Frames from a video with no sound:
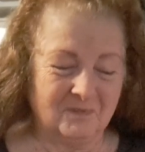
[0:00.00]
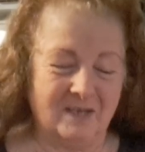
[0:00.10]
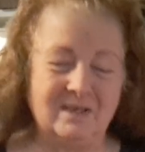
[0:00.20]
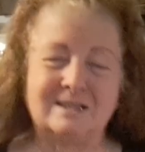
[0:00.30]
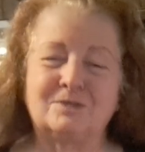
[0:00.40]

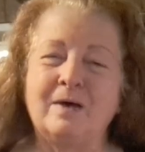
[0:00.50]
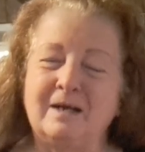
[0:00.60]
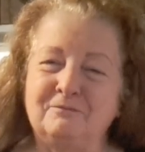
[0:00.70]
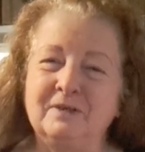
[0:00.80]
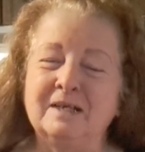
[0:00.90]
And that's what
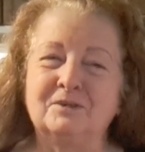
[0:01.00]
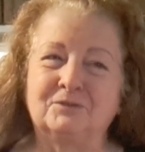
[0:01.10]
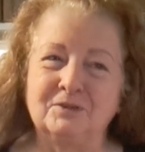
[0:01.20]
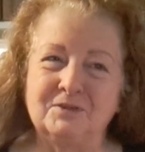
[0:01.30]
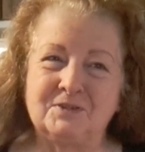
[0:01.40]
I figured
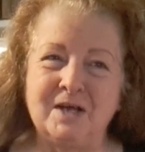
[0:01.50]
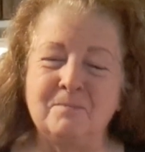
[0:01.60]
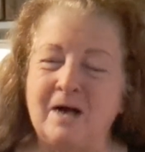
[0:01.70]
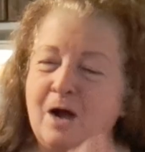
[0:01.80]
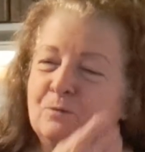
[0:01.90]
through the
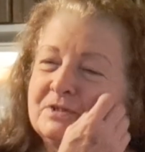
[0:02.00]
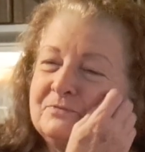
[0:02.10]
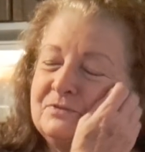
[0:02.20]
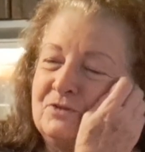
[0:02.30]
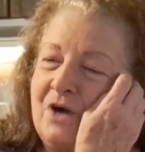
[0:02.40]
summer. I was
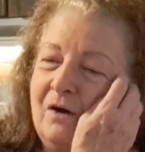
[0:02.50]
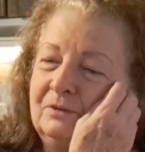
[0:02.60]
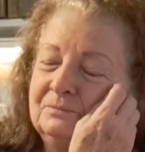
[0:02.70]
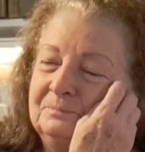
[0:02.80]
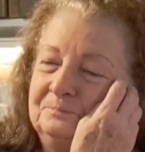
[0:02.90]

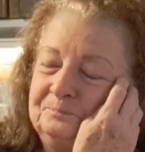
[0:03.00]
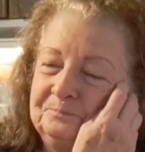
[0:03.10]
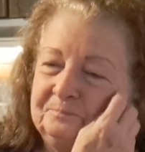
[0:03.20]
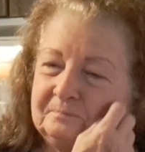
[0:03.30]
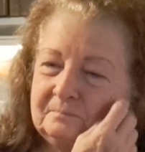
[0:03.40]
drawn
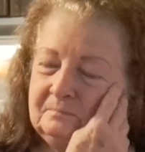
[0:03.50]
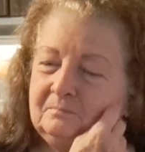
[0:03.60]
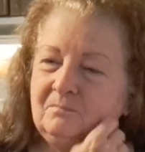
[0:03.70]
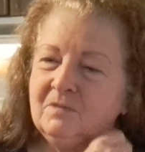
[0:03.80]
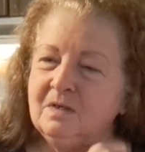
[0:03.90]

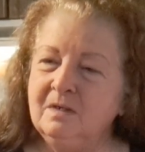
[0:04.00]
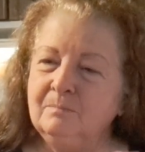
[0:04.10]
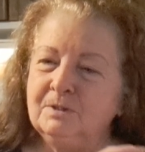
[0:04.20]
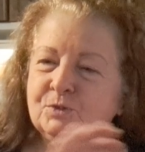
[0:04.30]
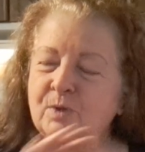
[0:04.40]

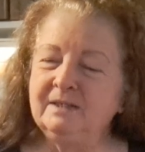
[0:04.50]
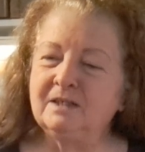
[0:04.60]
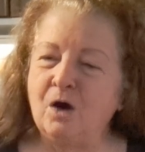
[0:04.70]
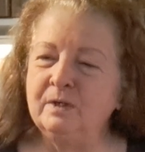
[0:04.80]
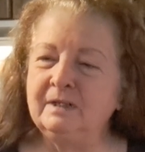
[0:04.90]
between
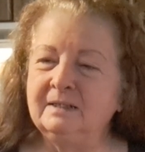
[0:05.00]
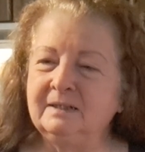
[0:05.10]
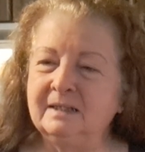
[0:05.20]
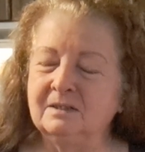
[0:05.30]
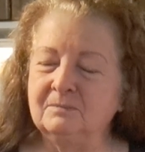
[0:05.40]
going in,
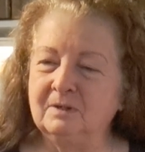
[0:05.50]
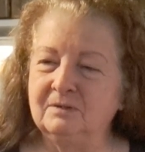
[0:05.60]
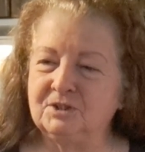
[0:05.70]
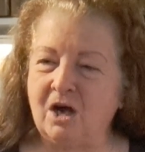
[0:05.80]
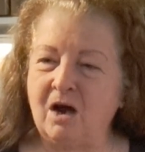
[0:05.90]
getting a
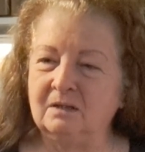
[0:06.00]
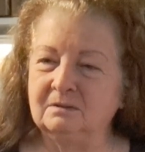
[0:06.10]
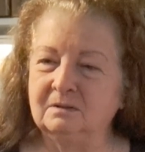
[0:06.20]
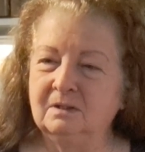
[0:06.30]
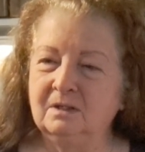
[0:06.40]
shot,
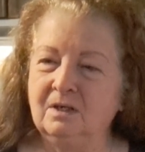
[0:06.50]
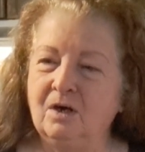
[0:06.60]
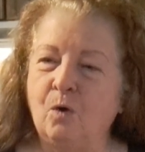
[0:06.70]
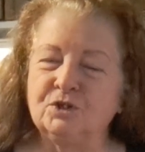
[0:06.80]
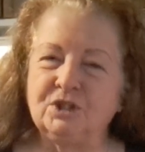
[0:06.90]

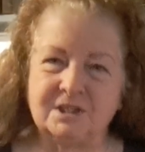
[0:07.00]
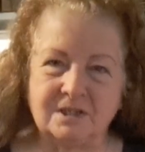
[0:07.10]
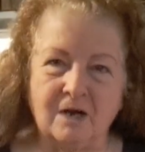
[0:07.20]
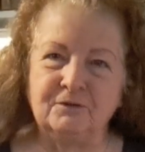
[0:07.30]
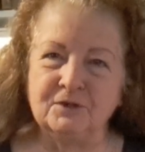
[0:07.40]
or just
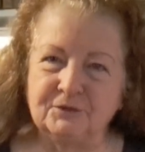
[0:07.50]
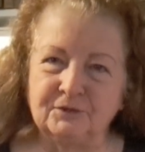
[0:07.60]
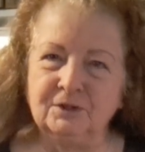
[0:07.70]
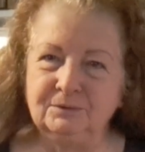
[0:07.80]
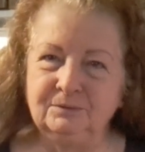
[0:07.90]
suffering
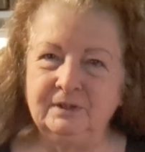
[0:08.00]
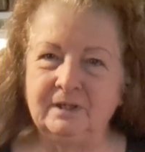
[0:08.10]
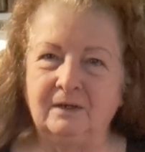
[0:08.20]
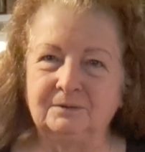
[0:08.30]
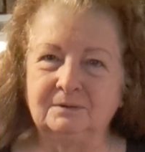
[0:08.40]
through, you
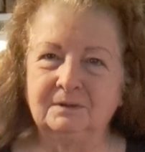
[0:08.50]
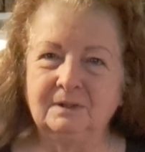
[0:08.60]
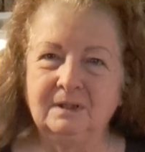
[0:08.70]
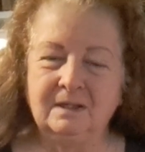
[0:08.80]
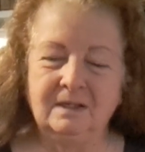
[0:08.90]
know.
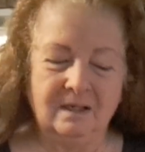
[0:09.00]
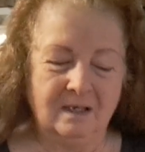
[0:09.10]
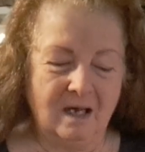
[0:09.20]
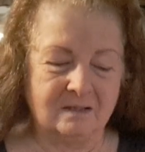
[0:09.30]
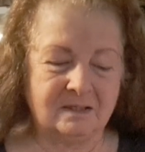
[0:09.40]

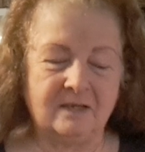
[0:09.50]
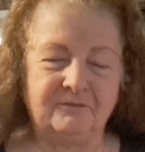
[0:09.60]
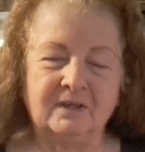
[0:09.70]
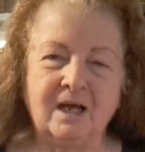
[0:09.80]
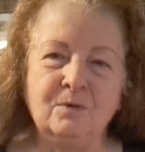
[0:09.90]
I said, if
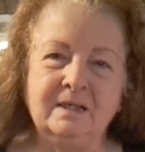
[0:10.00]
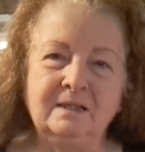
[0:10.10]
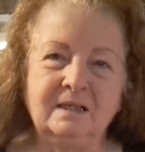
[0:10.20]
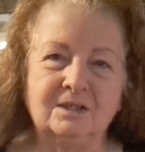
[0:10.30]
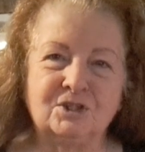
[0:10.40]
I go in
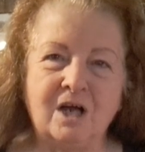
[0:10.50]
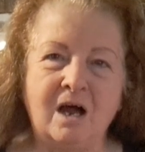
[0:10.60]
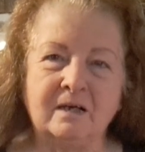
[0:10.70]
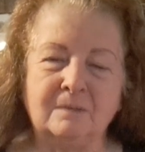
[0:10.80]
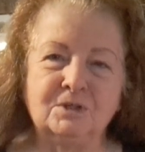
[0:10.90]
and get a
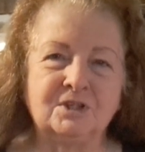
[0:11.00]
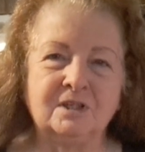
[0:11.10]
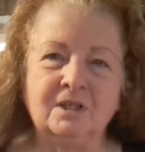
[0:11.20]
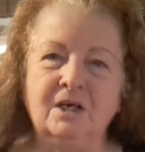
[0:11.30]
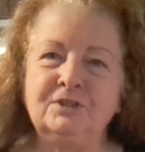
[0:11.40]
shot, I'm just
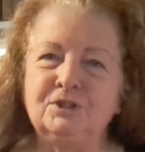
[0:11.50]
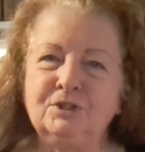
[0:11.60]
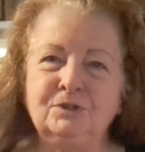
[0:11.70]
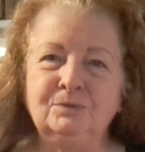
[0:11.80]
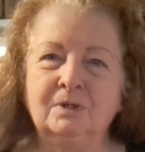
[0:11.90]
going to
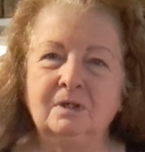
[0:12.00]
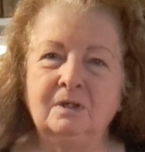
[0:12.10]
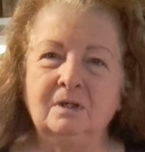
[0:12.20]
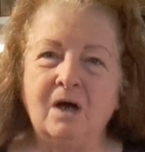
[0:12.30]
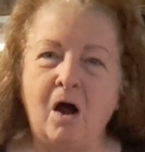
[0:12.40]
undo
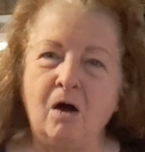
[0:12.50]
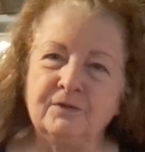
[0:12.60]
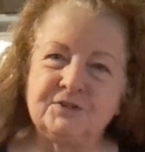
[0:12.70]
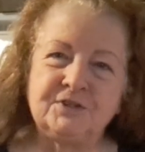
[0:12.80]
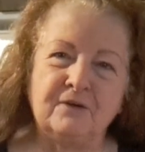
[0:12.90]
all
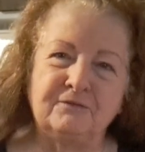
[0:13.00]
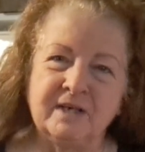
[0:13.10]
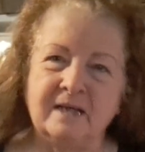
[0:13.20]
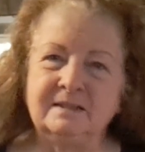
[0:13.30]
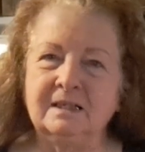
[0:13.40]
the suffering
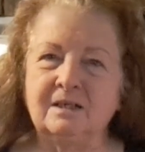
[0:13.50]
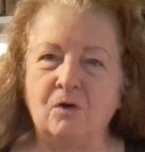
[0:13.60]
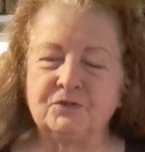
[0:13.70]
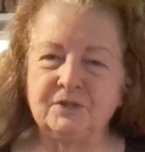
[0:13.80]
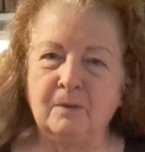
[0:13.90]
I did
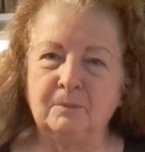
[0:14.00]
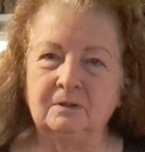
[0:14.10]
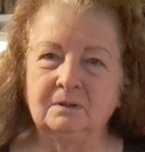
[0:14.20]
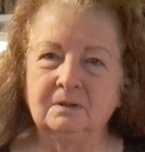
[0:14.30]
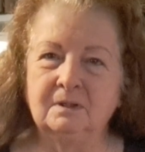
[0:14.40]
all
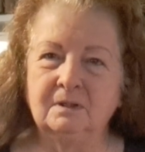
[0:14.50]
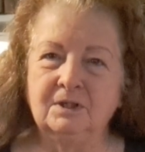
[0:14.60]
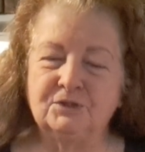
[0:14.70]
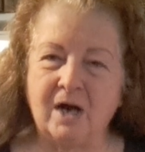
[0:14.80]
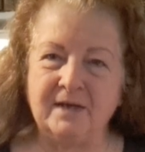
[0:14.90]
summer
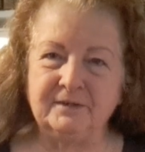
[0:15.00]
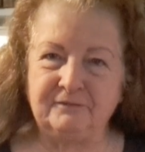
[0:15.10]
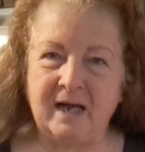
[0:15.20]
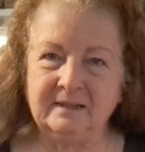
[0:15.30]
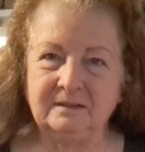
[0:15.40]
trying to
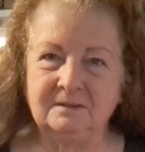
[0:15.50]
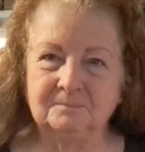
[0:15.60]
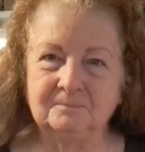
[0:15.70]
fight it.